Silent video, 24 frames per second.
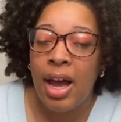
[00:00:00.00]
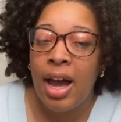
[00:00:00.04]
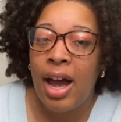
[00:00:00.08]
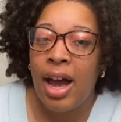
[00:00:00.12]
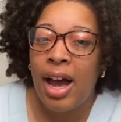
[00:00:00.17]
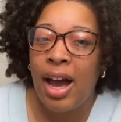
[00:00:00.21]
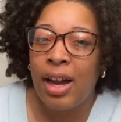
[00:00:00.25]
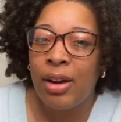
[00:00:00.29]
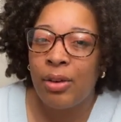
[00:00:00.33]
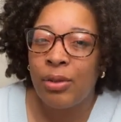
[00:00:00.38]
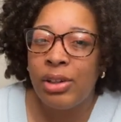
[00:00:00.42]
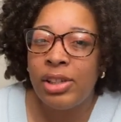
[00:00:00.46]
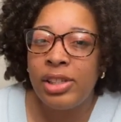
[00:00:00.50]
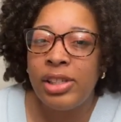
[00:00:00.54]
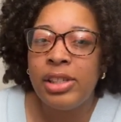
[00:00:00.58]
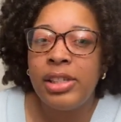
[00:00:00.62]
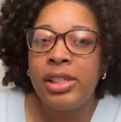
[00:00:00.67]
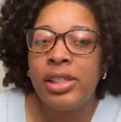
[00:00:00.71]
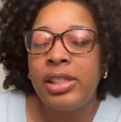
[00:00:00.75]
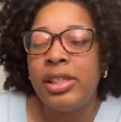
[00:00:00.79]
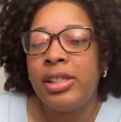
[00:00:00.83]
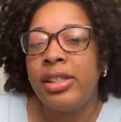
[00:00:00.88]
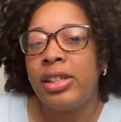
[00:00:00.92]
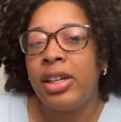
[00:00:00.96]
I
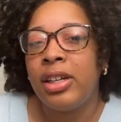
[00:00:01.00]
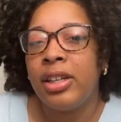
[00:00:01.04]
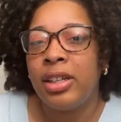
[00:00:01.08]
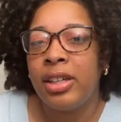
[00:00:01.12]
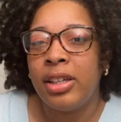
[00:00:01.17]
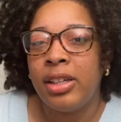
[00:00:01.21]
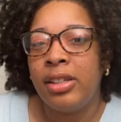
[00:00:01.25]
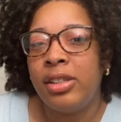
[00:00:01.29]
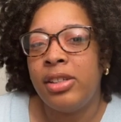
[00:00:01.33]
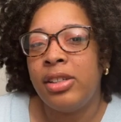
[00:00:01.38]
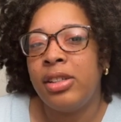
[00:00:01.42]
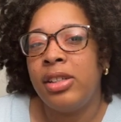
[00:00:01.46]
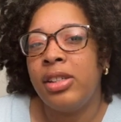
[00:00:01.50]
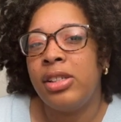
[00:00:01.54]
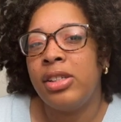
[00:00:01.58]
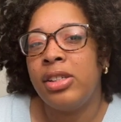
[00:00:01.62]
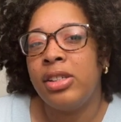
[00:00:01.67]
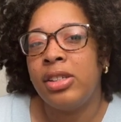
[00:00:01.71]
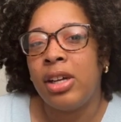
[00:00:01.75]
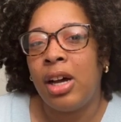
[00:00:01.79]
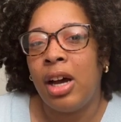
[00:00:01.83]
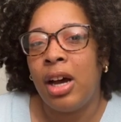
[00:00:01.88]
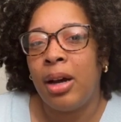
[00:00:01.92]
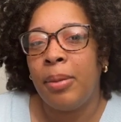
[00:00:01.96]
recently dug into this
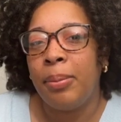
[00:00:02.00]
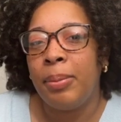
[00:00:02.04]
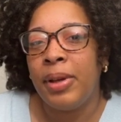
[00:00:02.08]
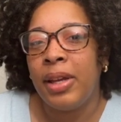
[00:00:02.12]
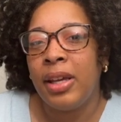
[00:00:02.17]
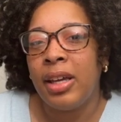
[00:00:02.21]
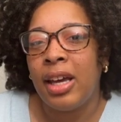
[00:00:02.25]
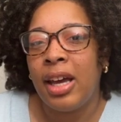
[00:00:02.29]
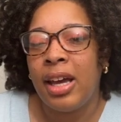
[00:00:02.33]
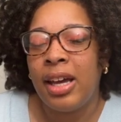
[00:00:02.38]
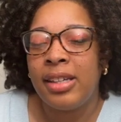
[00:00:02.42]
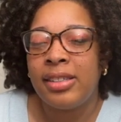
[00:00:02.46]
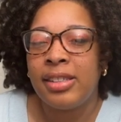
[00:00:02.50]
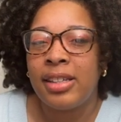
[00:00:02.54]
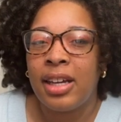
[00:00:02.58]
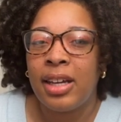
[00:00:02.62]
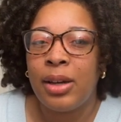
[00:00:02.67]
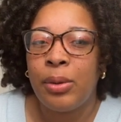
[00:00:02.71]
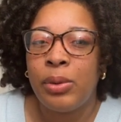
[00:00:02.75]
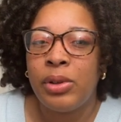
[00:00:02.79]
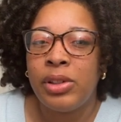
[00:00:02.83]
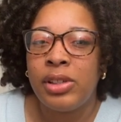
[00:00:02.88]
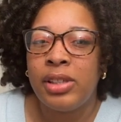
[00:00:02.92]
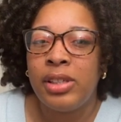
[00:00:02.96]
topic as I
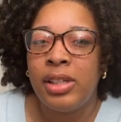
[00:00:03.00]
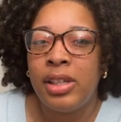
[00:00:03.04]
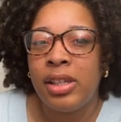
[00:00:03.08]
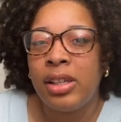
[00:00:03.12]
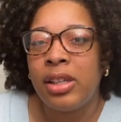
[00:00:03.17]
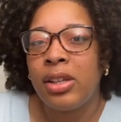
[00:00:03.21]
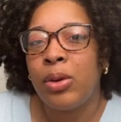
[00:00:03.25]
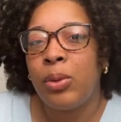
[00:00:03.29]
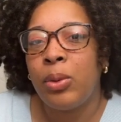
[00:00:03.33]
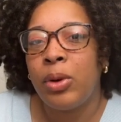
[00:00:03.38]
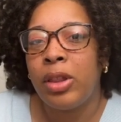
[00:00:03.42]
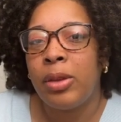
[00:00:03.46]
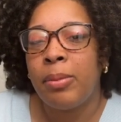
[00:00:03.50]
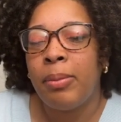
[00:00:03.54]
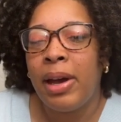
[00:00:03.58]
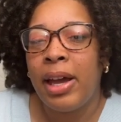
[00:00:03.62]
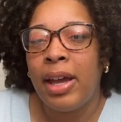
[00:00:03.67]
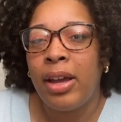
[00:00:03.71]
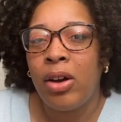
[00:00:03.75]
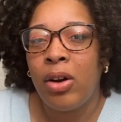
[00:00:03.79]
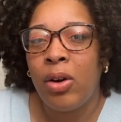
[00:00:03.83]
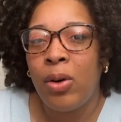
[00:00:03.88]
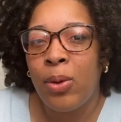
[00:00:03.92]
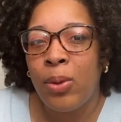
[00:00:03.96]
was dealing with my
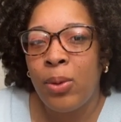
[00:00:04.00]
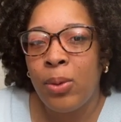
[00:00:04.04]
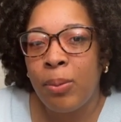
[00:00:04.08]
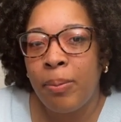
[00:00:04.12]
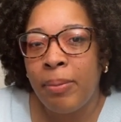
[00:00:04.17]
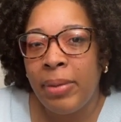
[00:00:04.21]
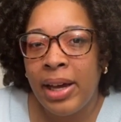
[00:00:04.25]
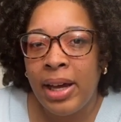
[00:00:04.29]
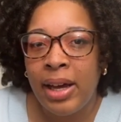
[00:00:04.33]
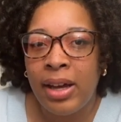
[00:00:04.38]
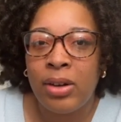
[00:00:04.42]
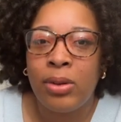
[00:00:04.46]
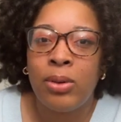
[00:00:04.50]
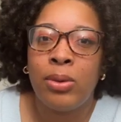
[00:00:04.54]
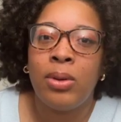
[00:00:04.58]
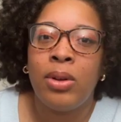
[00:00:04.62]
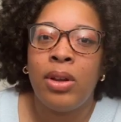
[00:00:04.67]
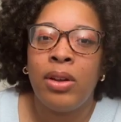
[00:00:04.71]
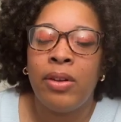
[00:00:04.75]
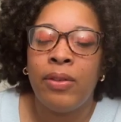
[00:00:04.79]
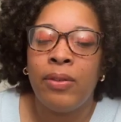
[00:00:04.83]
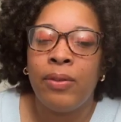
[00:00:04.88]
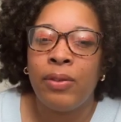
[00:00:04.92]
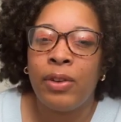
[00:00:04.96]
own battle
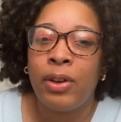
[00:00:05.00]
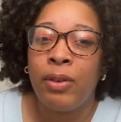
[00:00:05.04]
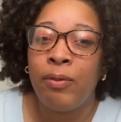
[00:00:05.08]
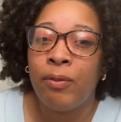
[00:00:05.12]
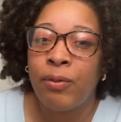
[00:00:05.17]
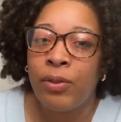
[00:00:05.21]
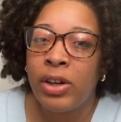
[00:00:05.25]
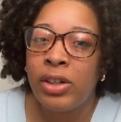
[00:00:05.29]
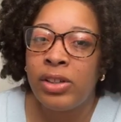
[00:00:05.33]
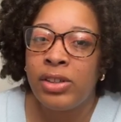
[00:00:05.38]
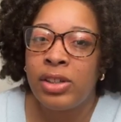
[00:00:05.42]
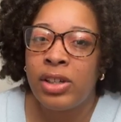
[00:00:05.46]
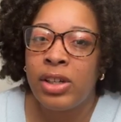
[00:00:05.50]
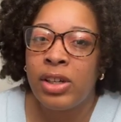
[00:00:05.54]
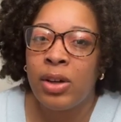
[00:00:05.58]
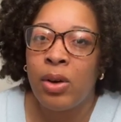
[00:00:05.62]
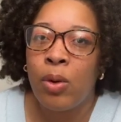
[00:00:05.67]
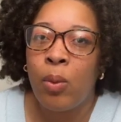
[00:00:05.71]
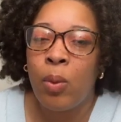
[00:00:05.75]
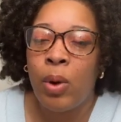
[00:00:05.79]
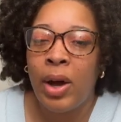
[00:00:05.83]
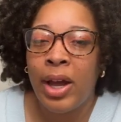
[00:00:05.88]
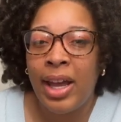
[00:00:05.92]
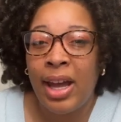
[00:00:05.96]
of confronting
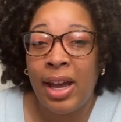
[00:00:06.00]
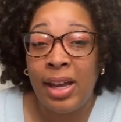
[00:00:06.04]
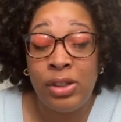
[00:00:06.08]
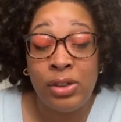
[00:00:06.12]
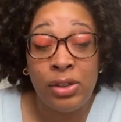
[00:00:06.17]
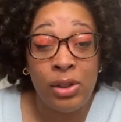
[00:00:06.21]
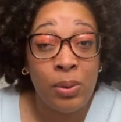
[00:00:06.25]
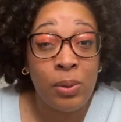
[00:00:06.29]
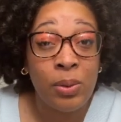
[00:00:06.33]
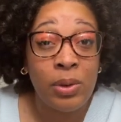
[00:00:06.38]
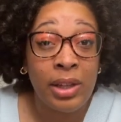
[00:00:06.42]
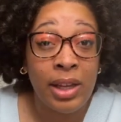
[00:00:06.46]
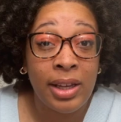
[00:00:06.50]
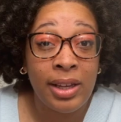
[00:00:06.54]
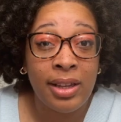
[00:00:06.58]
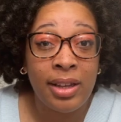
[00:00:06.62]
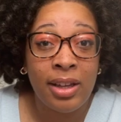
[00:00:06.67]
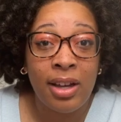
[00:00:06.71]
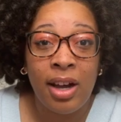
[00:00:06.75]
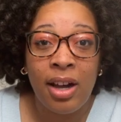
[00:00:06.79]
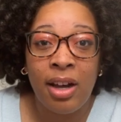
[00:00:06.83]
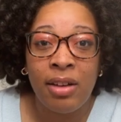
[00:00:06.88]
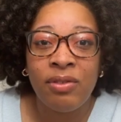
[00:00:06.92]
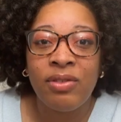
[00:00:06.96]
why I don't like
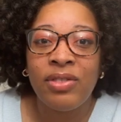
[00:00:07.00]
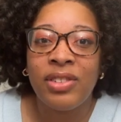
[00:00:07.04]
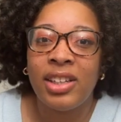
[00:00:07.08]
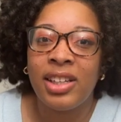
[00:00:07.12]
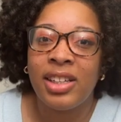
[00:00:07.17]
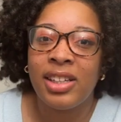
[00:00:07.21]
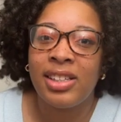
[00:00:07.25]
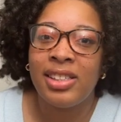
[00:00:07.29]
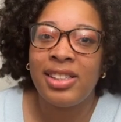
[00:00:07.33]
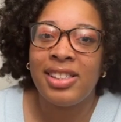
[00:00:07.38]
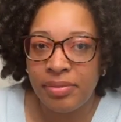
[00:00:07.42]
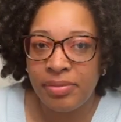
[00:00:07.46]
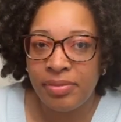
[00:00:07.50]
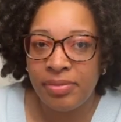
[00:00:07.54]
conflict.